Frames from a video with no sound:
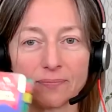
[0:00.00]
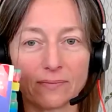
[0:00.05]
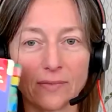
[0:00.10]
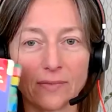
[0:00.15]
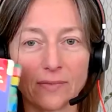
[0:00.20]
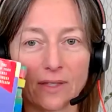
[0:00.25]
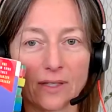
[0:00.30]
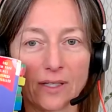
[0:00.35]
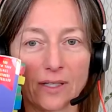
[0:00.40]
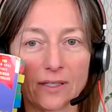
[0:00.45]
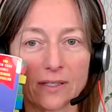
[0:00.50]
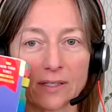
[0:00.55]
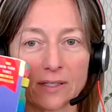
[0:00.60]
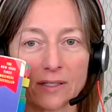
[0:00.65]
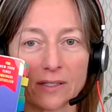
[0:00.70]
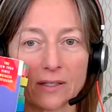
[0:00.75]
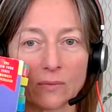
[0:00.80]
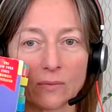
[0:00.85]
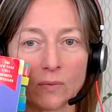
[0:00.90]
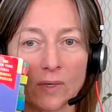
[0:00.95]
conversations. This
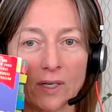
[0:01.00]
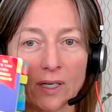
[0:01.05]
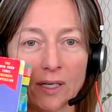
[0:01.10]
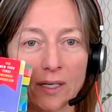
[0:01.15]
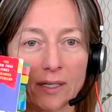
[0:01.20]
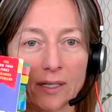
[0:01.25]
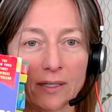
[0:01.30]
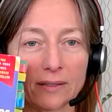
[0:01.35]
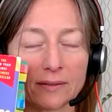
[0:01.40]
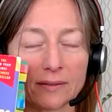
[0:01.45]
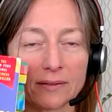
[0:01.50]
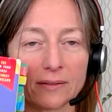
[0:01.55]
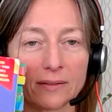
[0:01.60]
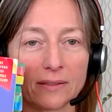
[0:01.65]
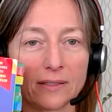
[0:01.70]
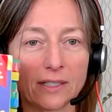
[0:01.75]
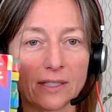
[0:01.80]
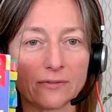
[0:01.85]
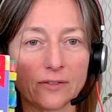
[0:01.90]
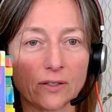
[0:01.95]
is the one. Uh,
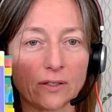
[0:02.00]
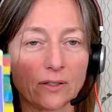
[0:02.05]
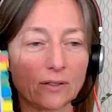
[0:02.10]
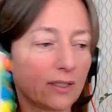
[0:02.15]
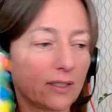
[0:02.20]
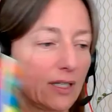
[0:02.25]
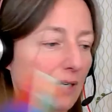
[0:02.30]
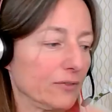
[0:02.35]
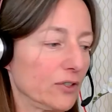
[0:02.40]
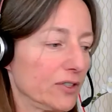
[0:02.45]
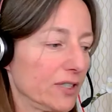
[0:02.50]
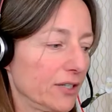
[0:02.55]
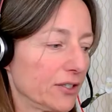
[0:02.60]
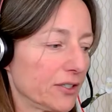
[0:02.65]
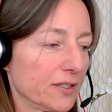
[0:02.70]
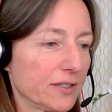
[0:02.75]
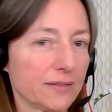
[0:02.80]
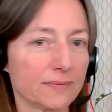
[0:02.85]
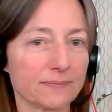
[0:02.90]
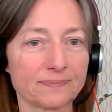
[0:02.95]
difficult yeah,
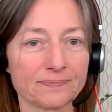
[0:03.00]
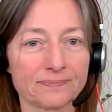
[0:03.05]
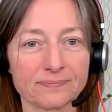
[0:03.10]
conversations.